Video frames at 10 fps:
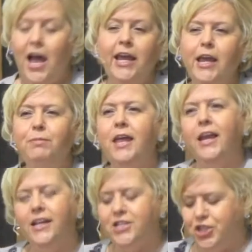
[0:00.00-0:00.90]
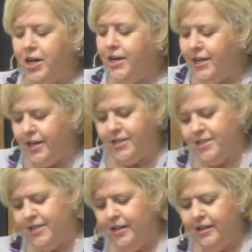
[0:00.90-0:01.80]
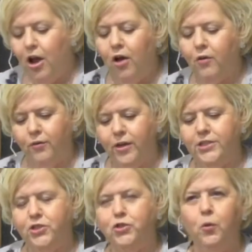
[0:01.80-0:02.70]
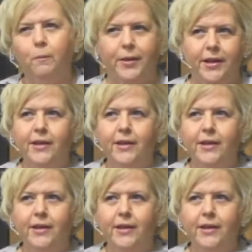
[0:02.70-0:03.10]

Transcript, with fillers: I keep thinking it's genius. No, it's stupid.